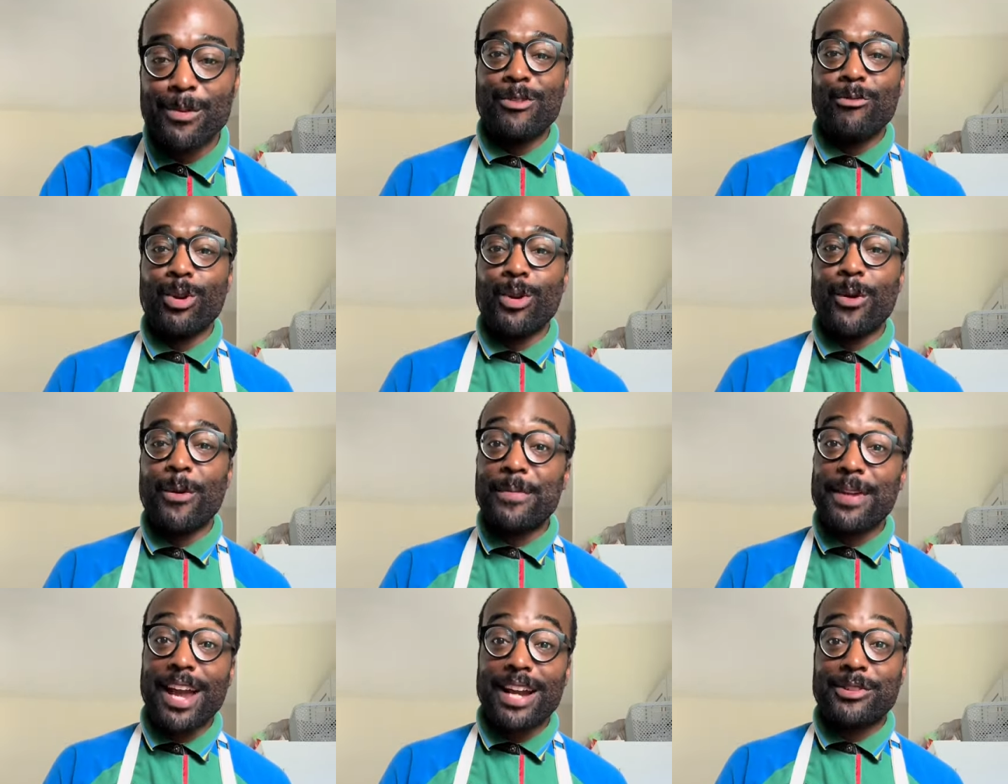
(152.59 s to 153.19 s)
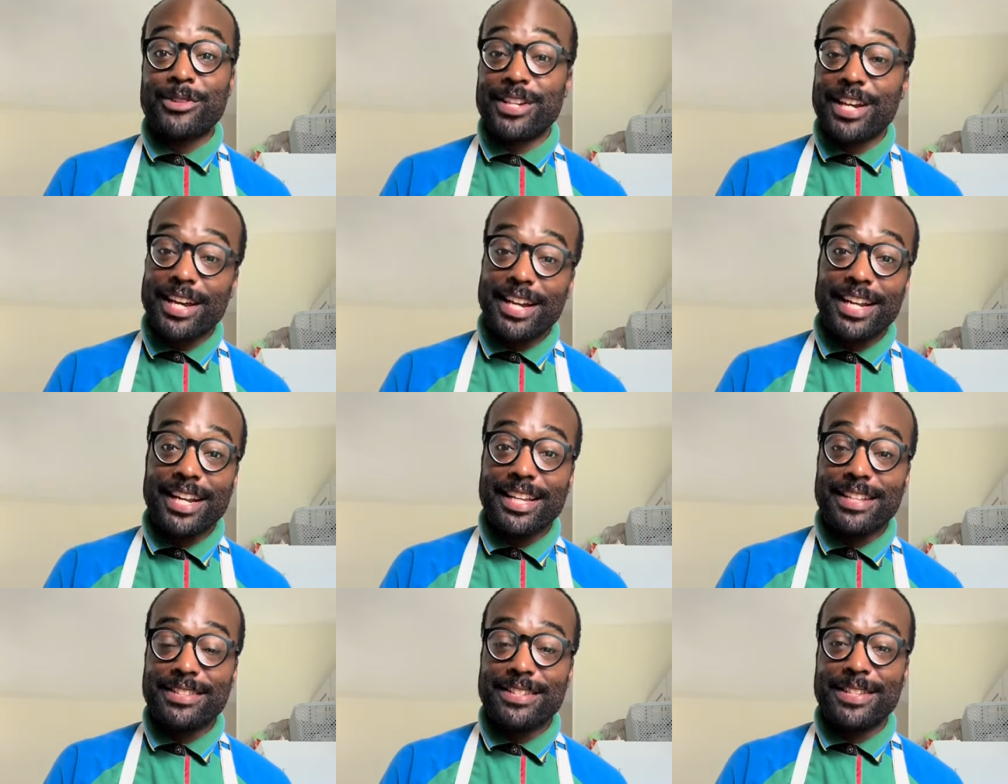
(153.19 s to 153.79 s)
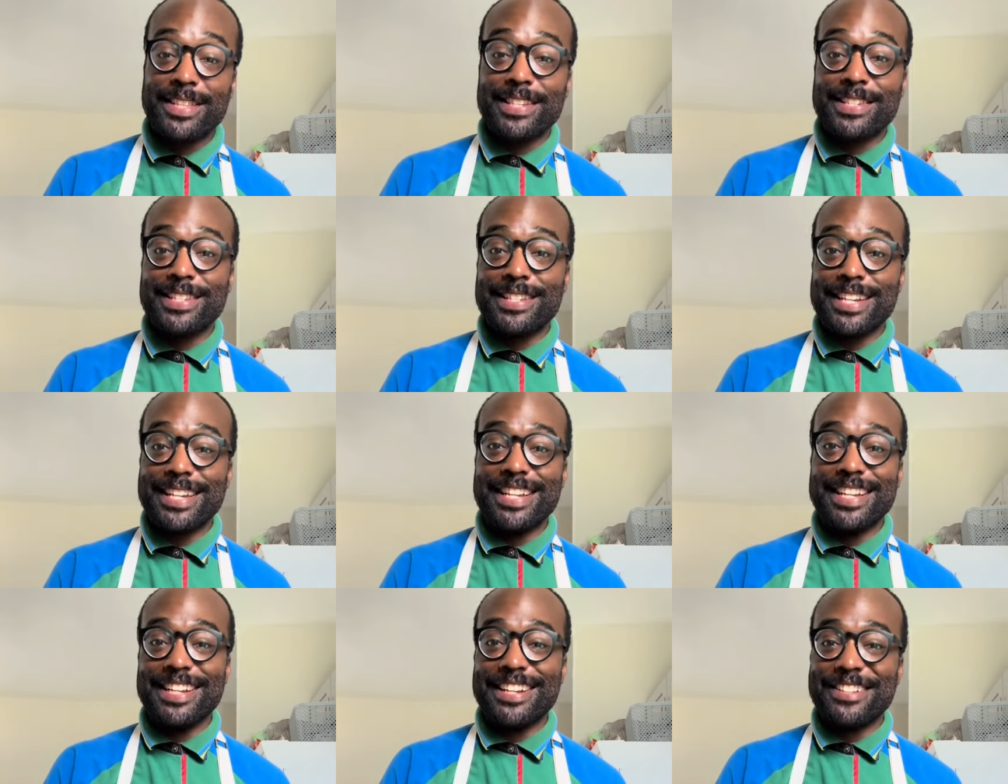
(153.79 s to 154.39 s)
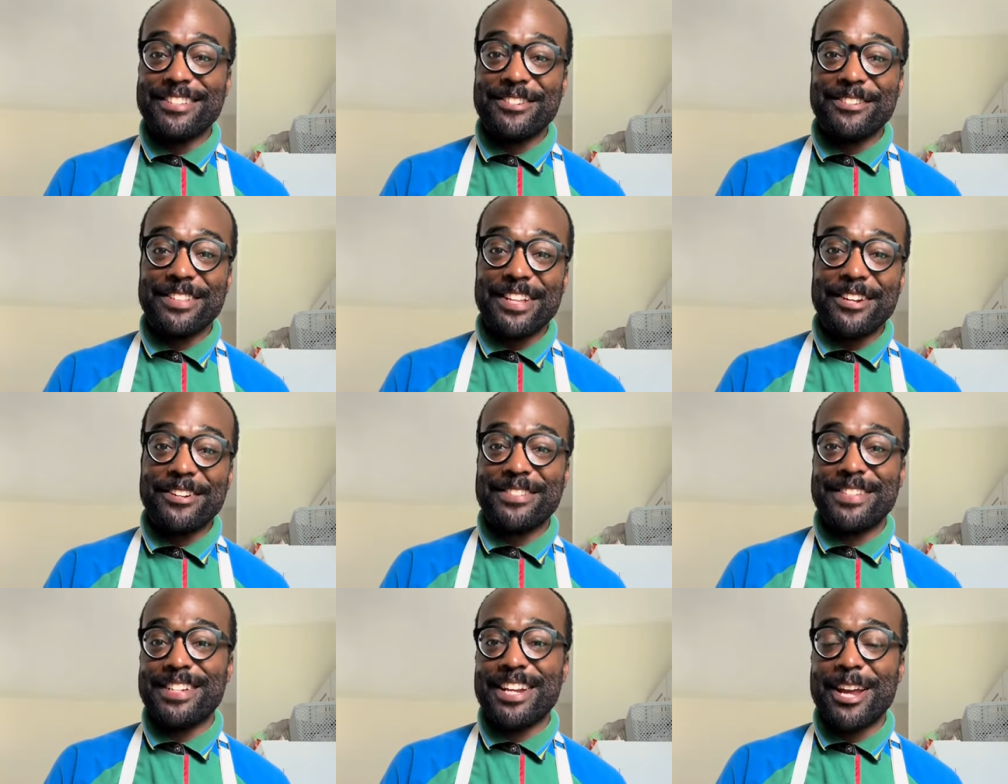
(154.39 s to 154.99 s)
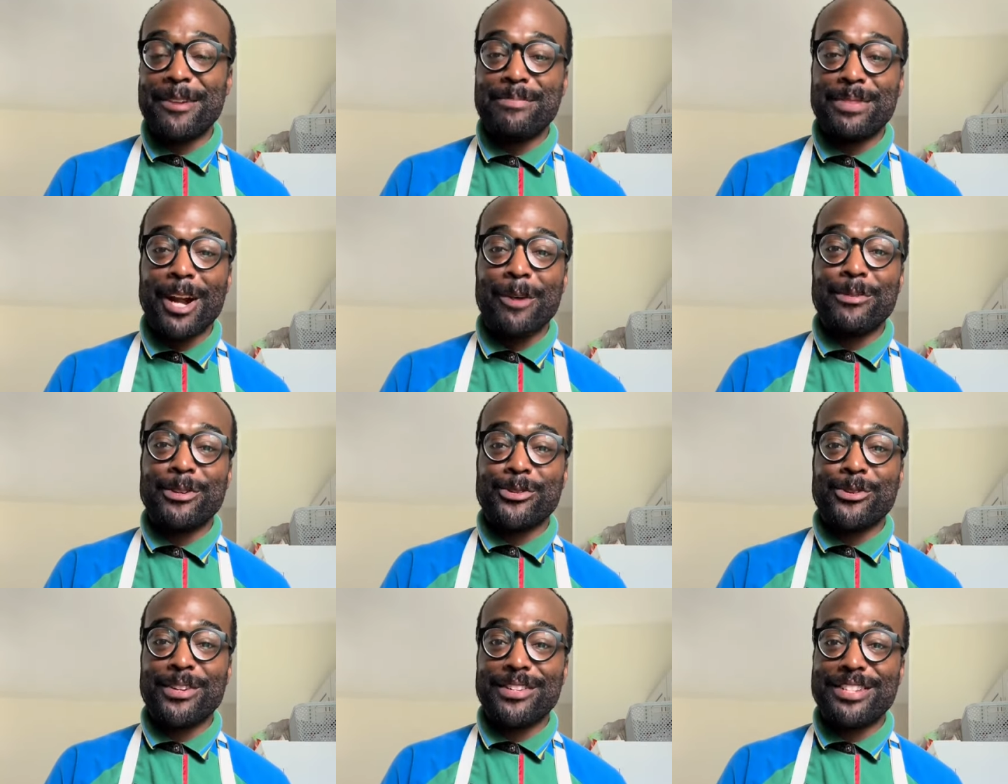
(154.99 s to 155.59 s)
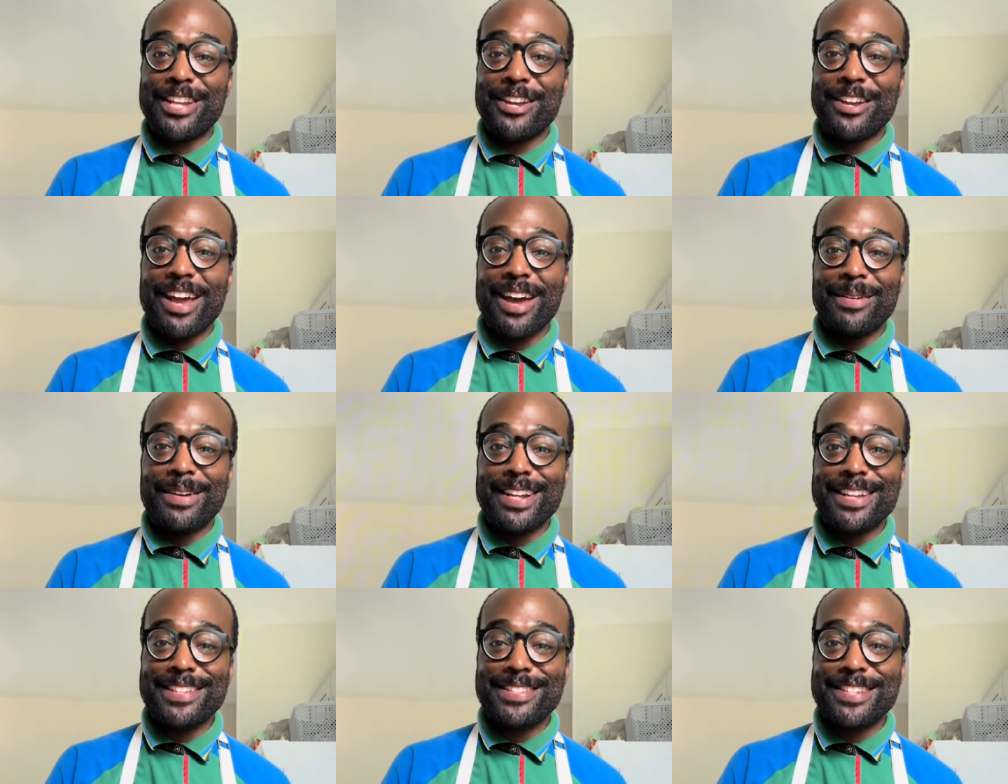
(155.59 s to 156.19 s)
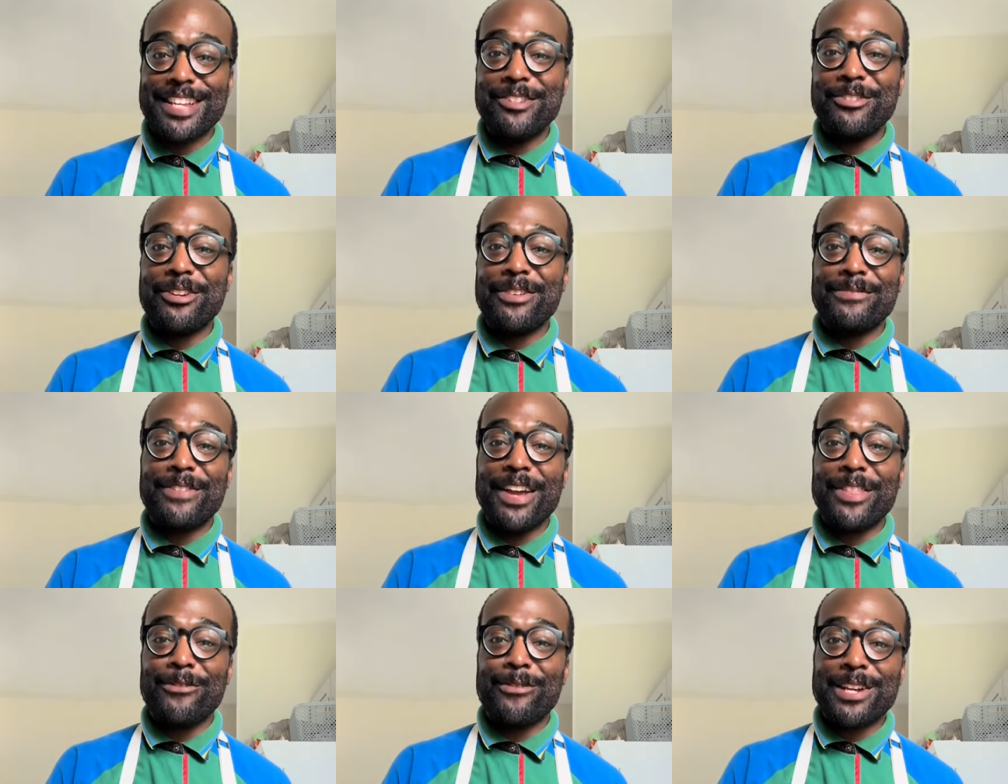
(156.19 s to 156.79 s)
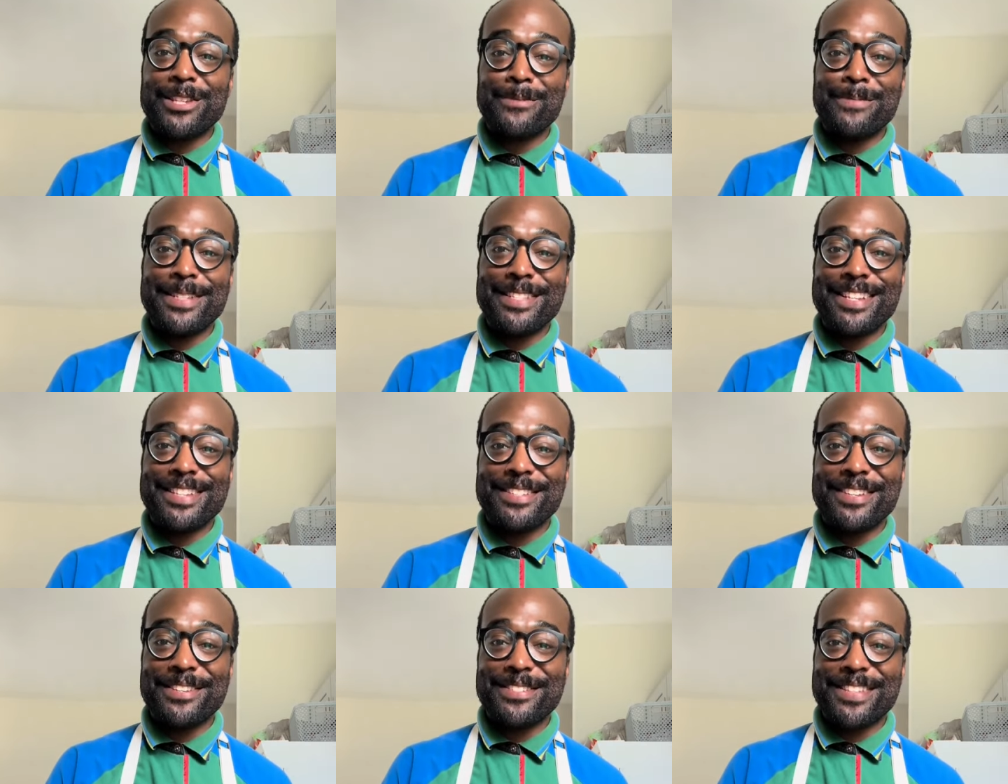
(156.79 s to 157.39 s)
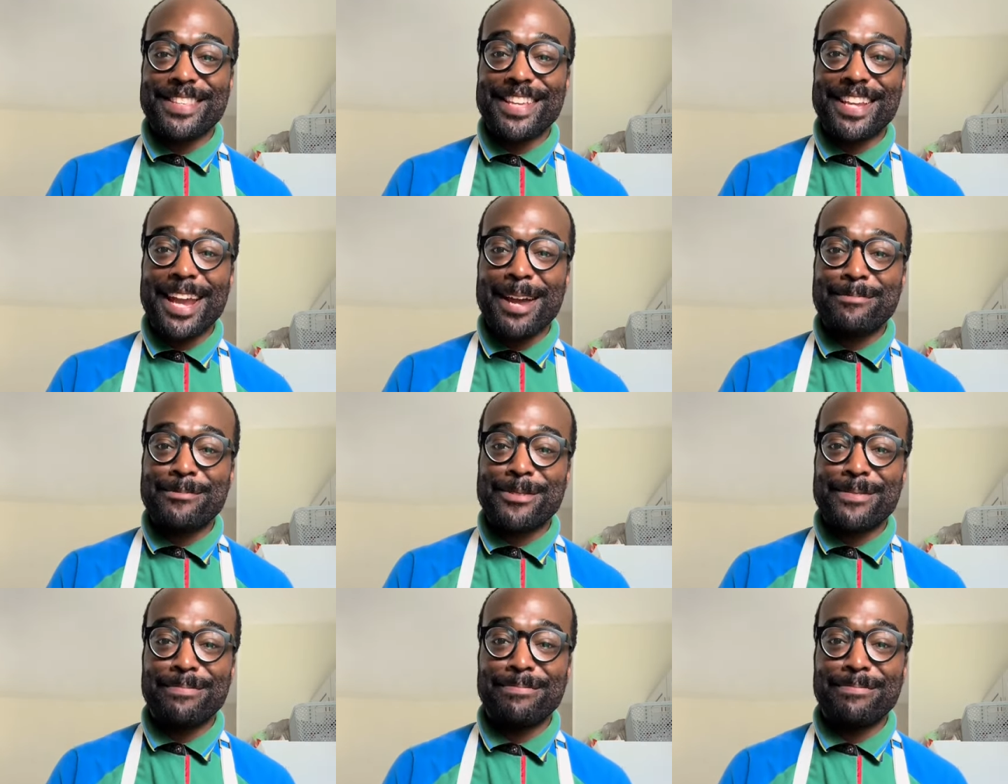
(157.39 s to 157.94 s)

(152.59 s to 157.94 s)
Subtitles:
We won't be actually cutting into this and eating it until later today, but I'll be sure to tell you how it is, and you can find the recipe details in the caption.